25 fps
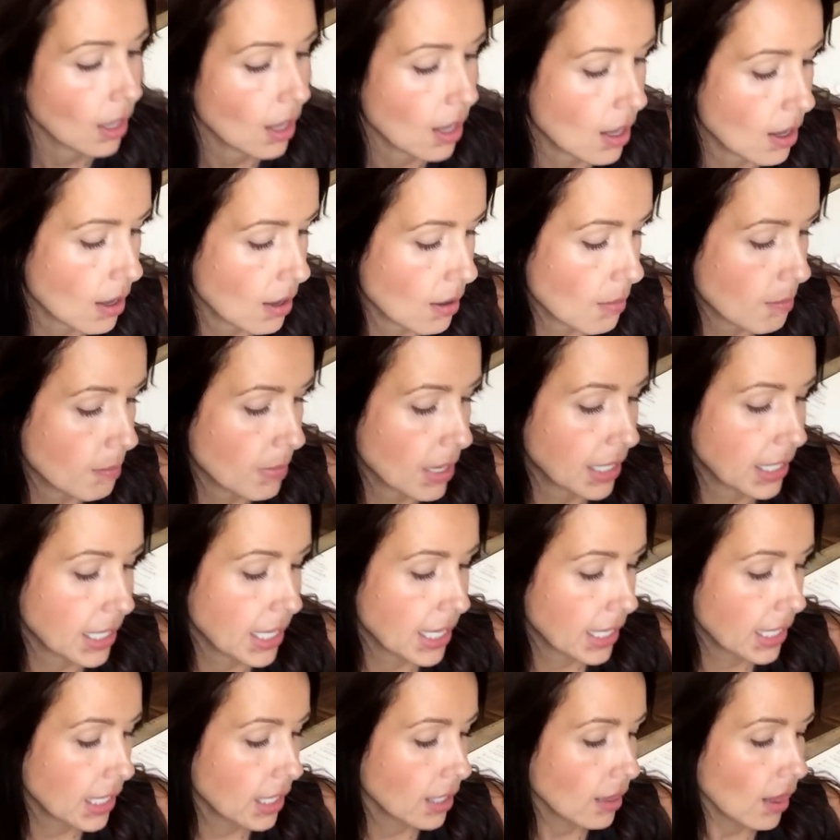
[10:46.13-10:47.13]
and
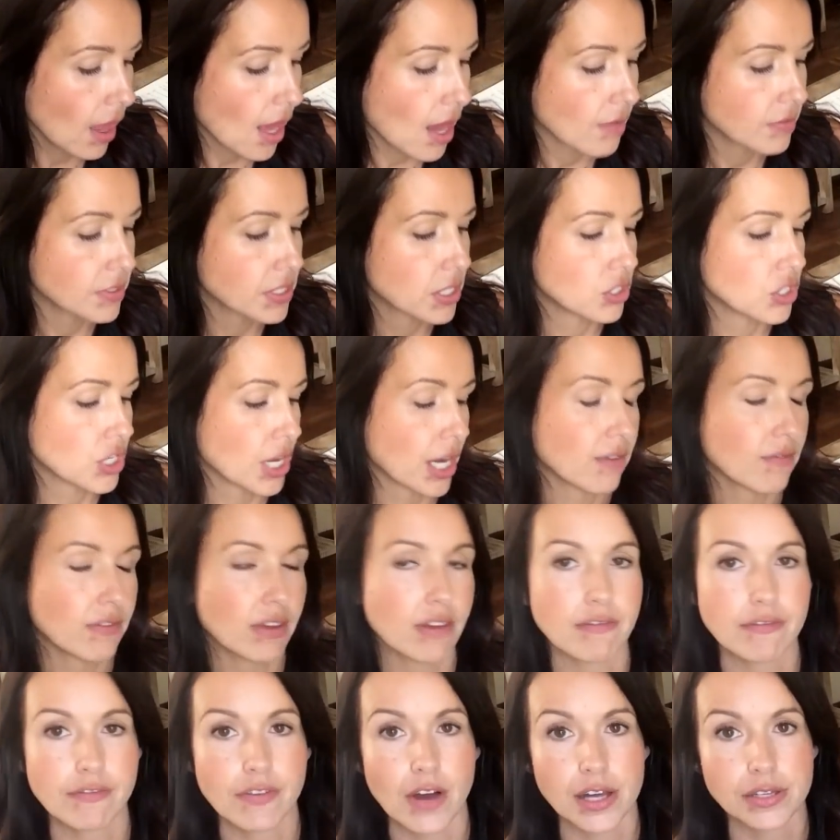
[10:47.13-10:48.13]
he loves the
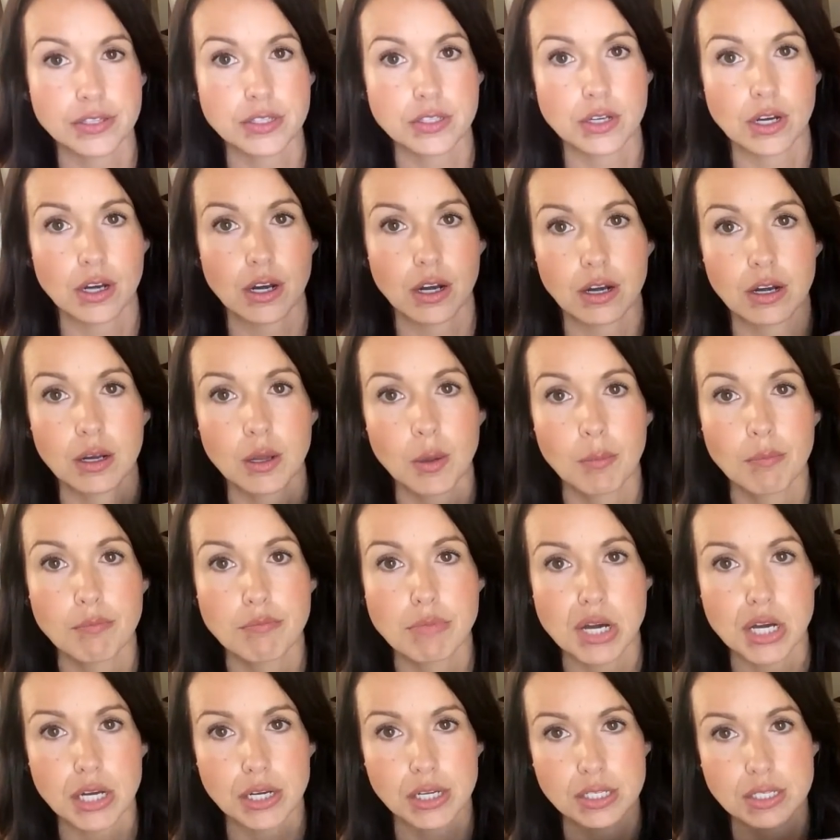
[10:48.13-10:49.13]
Genevieve Foster
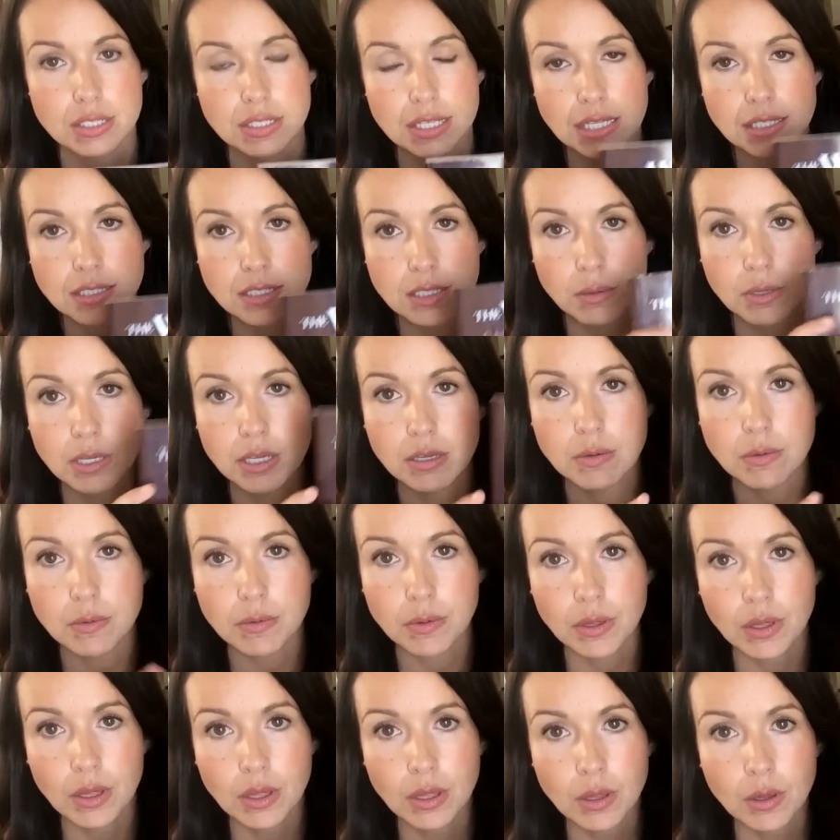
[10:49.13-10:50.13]
books, and so
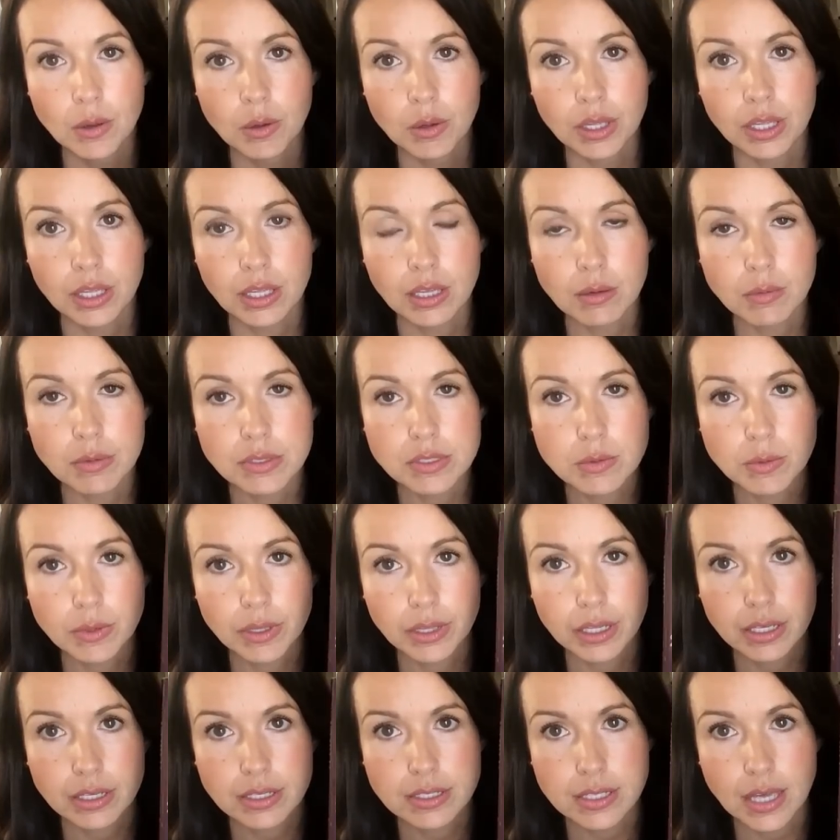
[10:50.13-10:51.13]
he was
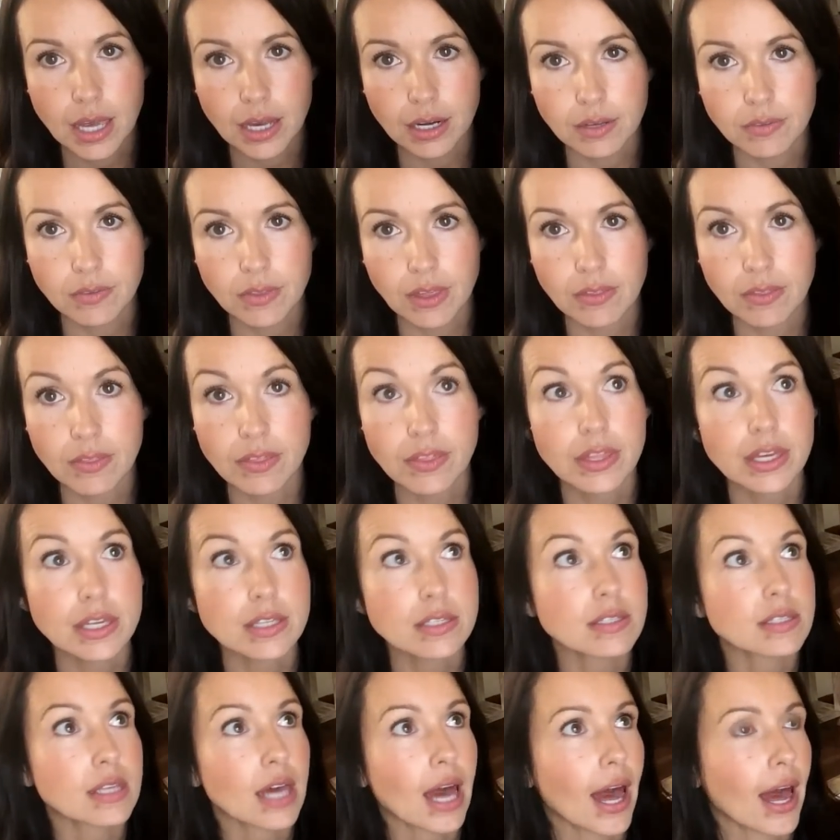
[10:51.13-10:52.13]
really excited that
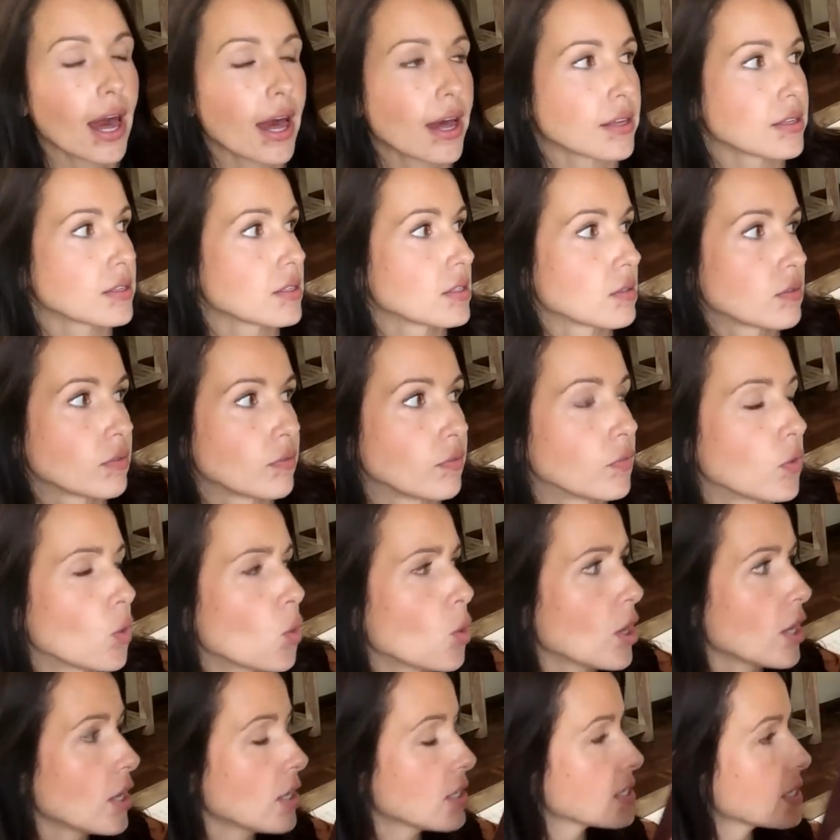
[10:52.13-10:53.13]
this has
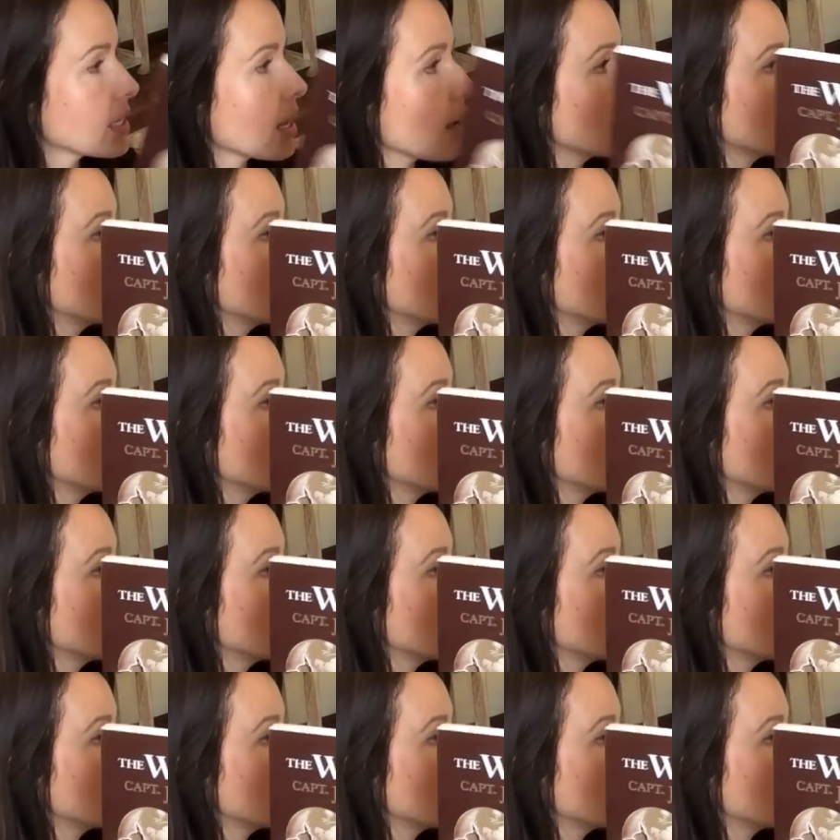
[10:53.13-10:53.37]
four